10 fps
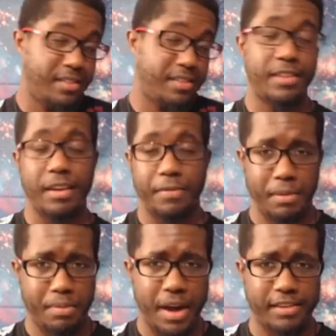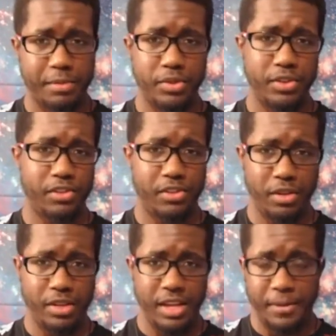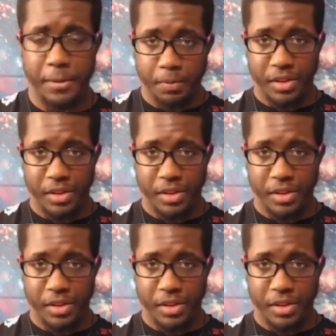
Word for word: This is definitely possible considering that